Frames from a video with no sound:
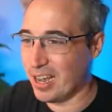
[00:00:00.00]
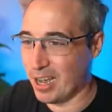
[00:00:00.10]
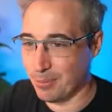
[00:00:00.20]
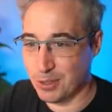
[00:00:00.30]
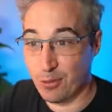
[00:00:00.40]

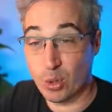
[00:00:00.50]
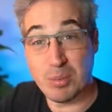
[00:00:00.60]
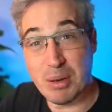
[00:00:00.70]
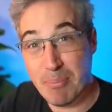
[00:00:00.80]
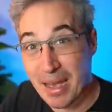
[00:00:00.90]
Um, so if you want
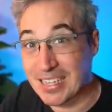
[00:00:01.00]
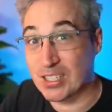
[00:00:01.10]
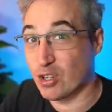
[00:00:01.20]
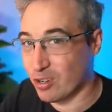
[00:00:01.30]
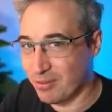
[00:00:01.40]
to be a
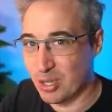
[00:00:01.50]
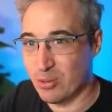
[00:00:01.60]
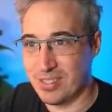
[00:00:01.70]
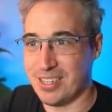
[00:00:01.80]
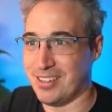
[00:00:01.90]
master of
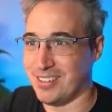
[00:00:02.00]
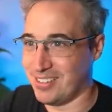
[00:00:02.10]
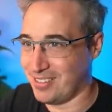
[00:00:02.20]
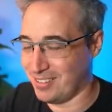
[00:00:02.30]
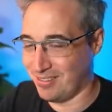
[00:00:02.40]
those
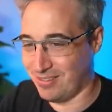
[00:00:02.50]
things,